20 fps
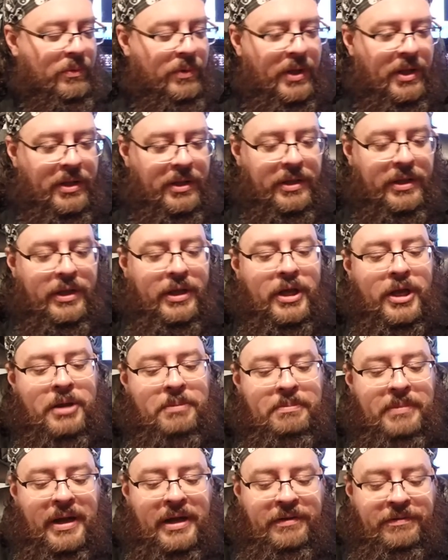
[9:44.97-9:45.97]
Well,
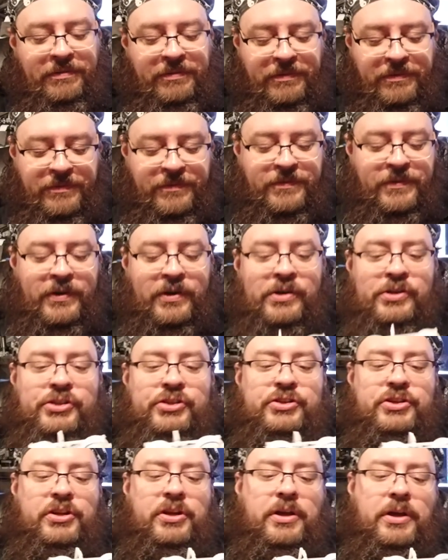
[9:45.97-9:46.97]
my
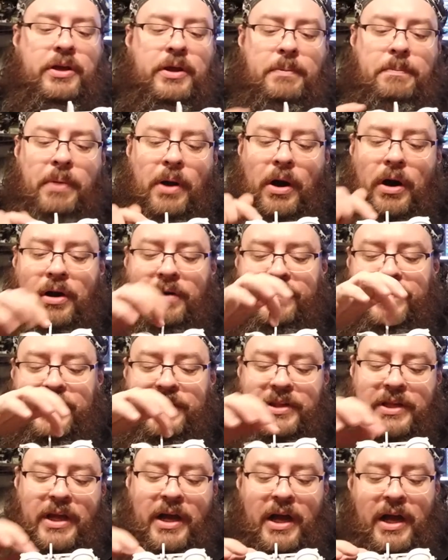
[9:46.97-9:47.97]
first part of
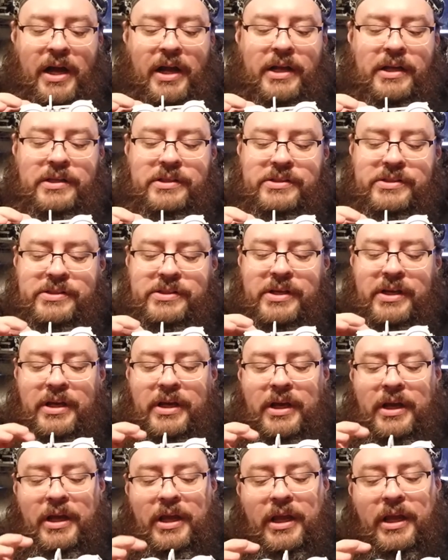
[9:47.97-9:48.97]
it, the eyes,
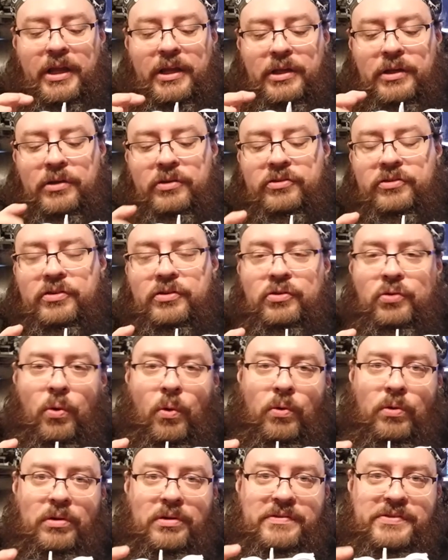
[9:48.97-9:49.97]
it used a
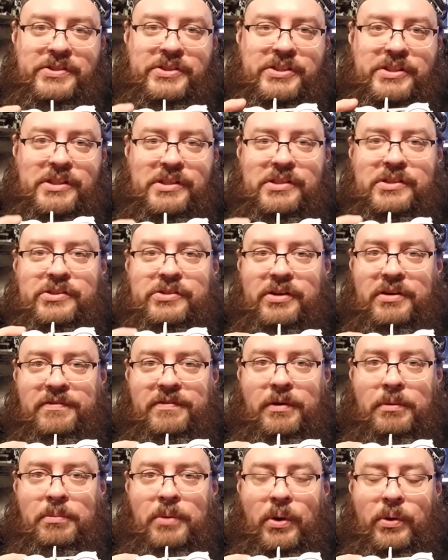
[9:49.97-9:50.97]
total of 6
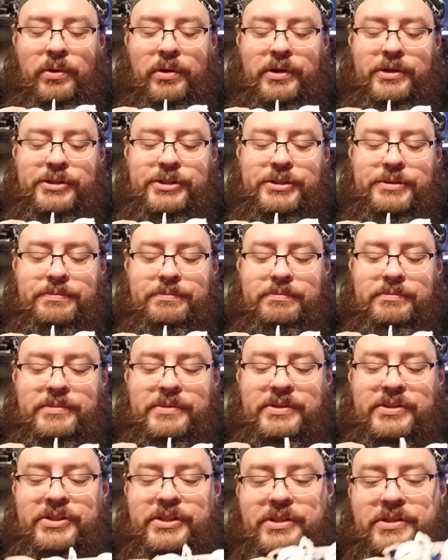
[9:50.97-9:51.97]
servo motors.
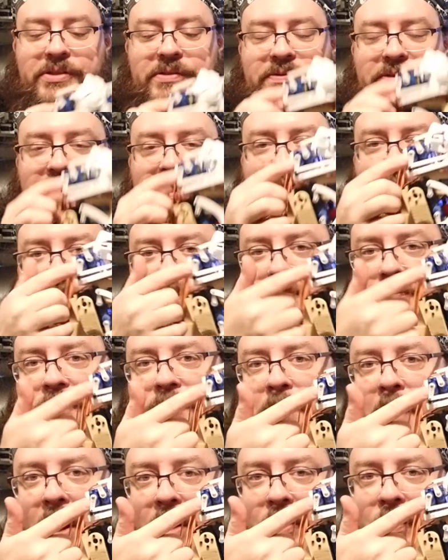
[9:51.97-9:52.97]
6 of these
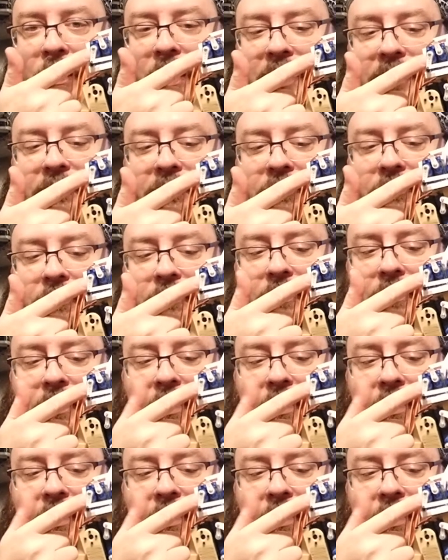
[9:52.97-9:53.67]
smaller ones.